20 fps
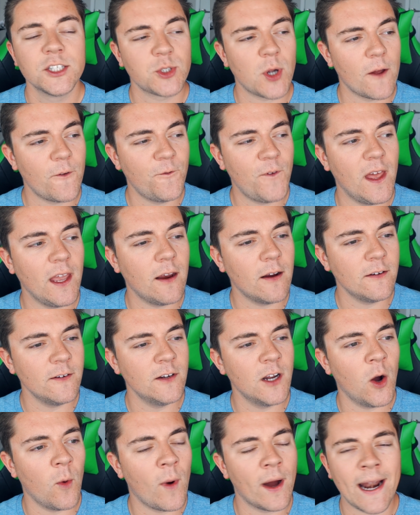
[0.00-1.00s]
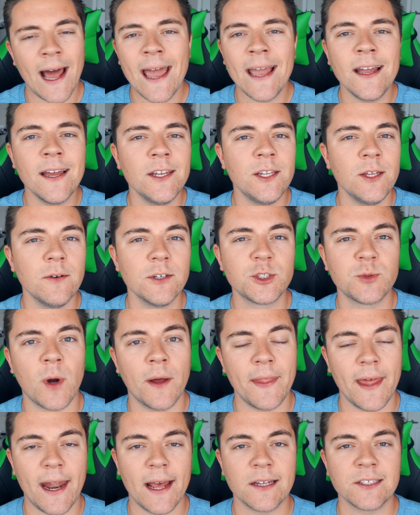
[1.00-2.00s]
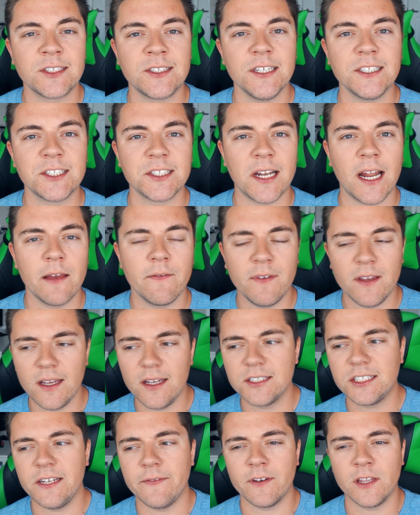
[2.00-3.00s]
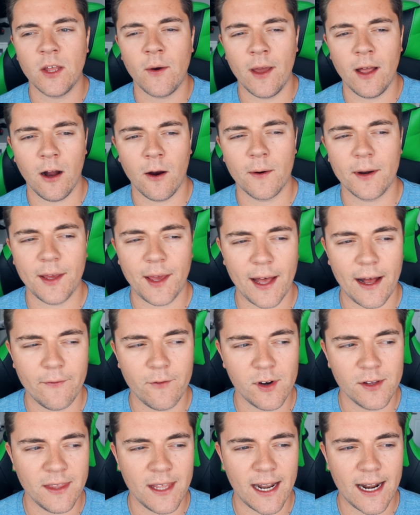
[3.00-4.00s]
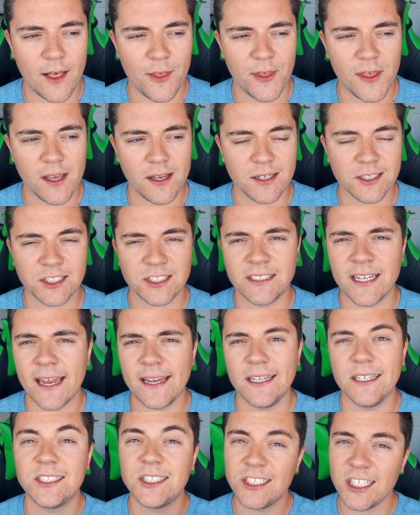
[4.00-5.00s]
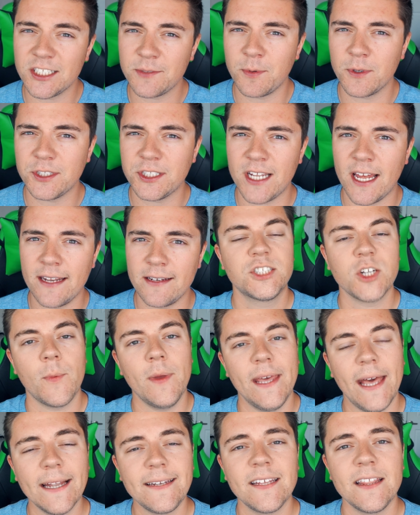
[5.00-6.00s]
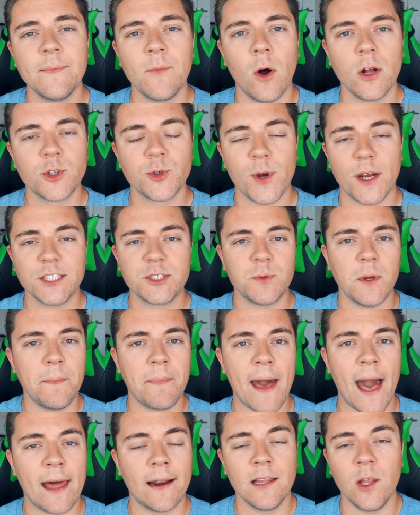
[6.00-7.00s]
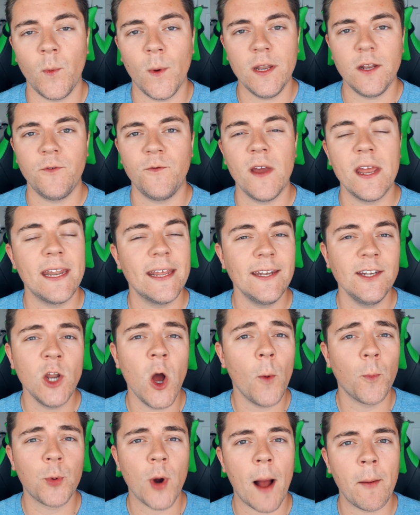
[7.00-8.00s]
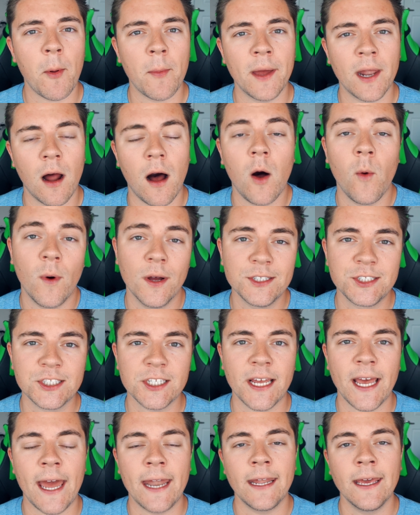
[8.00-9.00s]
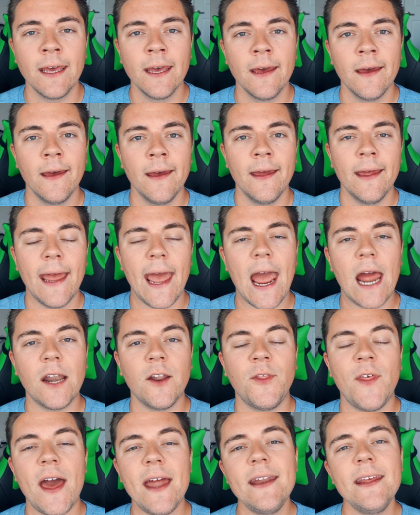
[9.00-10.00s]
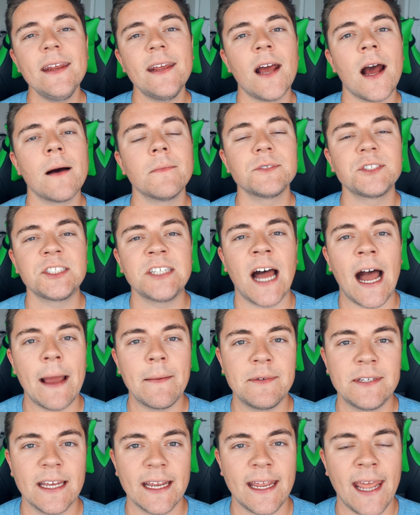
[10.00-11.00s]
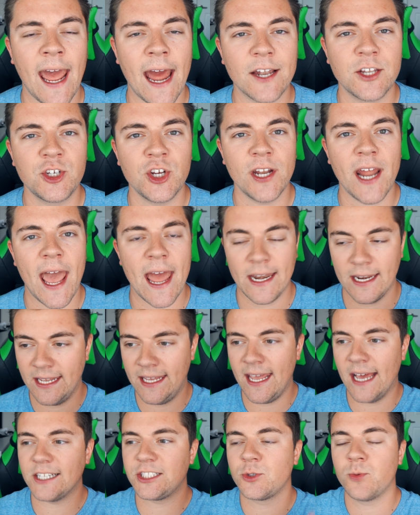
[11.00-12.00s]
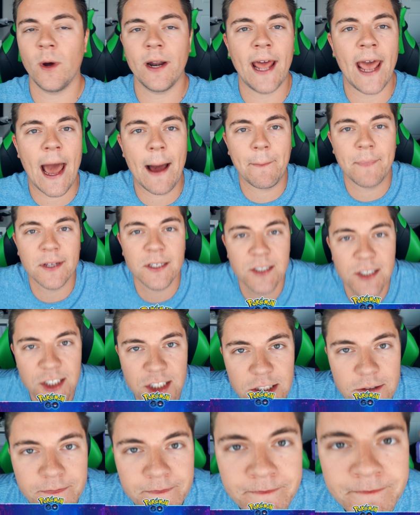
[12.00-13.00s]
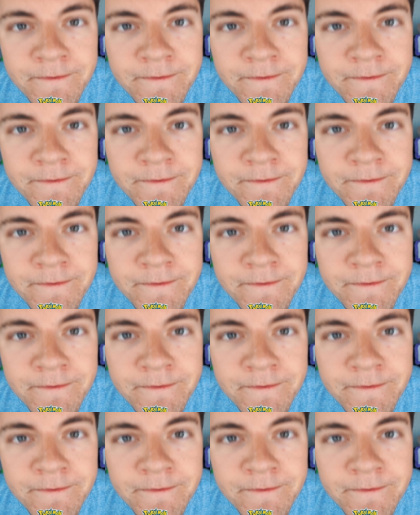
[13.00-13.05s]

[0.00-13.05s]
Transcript: so I figured, you know what, I could use one that has decent IVs, even though I already have one that I think is 96%. So we get to the Moltres, we battle it, we defeat it, no problem at all once again. And then it comes time to catch it, and guess what happens?